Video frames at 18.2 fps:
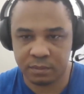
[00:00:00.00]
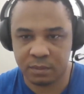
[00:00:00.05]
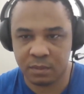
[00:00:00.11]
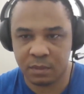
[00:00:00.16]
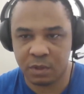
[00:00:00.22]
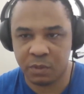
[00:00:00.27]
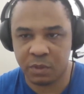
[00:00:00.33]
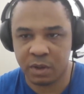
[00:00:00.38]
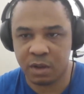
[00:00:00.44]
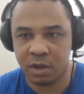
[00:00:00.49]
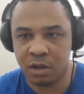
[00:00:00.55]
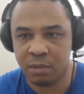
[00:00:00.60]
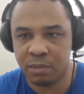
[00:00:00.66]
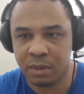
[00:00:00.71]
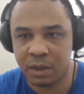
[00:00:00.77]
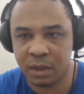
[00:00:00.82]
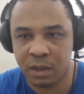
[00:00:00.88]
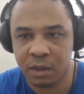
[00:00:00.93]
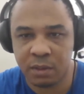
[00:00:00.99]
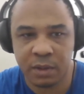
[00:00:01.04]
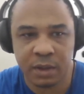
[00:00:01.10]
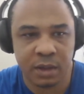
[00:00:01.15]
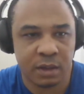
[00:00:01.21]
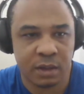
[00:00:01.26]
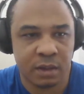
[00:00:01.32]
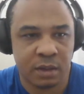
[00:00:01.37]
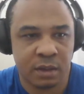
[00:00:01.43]
Then we're gonna go below it.
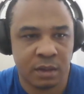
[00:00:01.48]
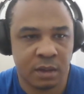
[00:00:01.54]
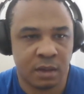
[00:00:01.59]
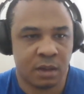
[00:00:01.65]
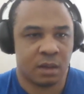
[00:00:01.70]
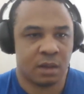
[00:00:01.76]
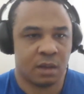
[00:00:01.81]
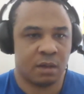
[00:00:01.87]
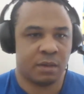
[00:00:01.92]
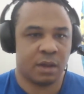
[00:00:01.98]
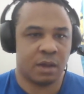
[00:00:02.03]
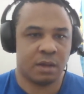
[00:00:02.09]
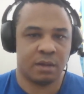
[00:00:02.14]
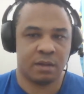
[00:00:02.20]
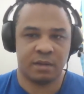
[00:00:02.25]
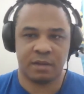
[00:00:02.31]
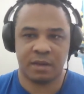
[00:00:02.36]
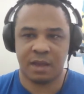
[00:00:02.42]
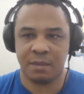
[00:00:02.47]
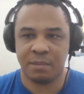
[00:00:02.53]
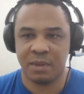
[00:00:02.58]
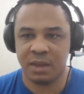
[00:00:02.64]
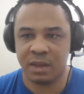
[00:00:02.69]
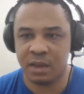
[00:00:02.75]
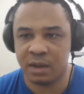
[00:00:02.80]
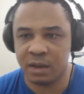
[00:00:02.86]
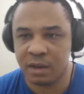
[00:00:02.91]
I'm gonna type
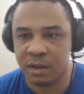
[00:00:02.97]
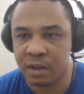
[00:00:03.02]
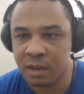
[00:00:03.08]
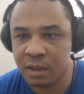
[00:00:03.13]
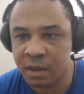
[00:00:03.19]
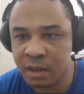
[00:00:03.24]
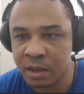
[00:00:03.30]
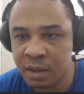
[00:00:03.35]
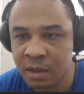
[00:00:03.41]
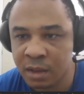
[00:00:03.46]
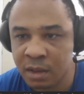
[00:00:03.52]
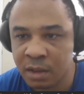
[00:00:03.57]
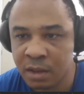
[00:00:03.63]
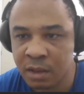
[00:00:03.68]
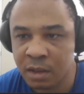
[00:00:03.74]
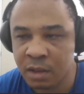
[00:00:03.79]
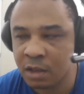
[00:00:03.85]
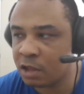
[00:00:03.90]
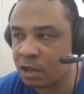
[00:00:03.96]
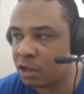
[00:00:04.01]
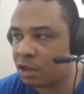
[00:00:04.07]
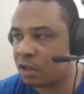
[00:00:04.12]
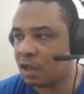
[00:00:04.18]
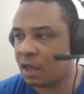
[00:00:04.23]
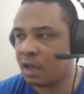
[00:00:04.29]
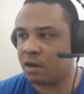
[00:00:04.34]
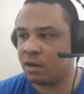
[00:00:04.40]
in
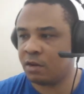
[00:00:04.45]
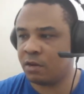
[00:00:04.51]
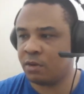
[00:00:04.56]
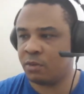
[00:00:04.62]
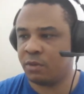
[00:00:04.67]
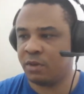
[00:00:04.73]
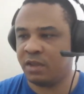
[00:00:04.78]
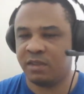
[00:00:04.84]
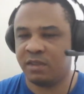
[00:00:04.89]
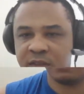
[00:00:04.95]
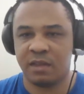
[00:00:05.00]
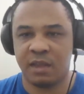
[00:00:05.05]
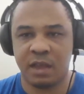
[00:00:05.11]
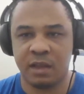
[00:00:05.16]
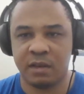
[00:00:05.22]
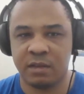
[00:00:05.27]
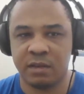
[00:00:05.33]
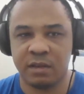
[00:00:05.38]
shader reset.